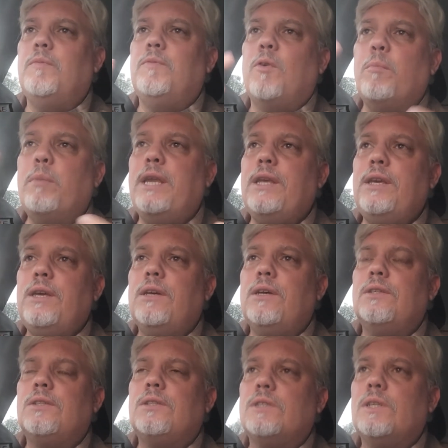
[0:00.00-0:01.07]
for many
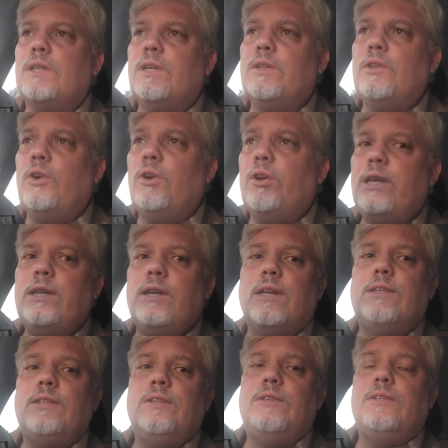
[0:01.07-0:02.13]
years in the early
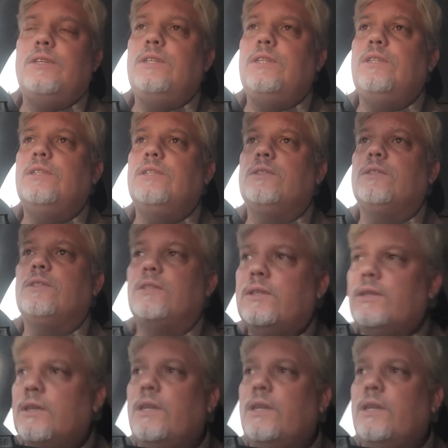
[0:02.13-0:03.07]
1930s,